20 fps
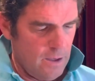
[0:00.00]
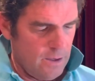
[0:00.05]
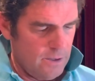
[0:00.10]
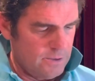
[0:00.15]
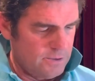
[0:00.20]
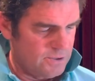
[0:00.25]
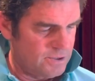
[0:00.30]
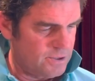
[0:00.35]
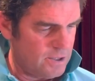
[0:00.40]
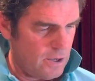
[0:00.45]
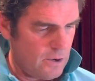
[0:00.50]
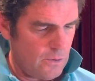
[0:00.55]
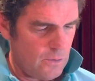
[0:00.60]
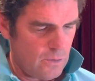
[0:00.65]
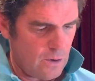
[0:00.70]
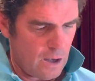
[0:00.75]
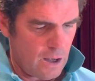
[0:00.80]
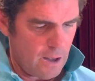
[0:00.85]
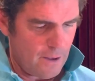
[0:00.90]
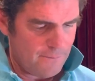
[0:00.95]
So,
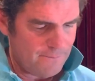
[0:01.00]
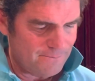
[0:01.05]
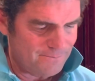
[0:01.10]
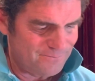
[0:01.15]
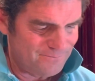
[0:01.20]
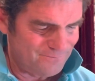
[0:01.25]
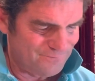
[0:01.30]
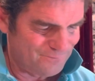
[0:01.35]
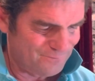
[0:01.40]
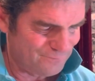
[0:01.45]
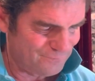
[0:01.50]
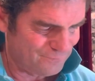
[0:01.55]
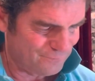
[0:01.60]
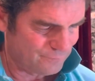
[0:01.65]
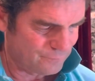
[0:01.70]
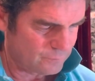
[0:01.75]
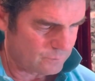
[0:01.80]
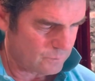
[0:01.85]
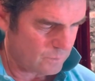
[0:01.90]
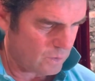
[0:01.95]

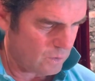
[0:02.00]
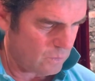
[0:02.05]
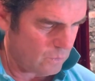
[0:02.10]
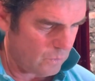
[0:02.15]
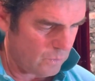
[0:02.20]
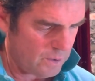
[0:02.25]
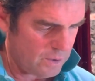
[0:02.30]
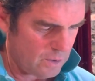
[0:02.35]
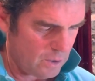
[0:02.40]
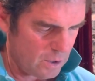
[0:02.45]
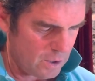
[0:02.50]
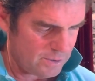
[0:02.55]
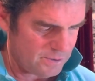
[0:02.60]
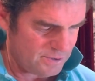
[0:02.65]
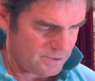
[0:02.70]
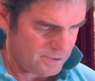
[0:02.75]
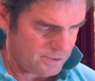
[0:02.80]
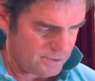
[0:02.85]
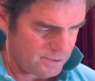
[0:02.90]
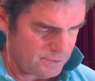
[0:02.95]
going on
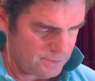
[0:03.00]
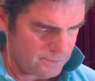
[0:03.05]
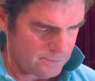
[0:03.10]
to,